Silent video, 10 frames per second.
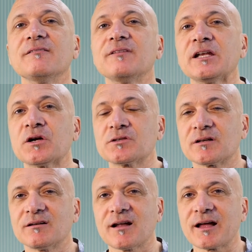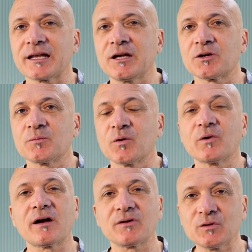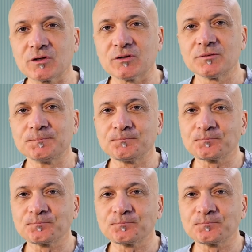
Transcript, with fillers: videos that are not here. But whatever you do,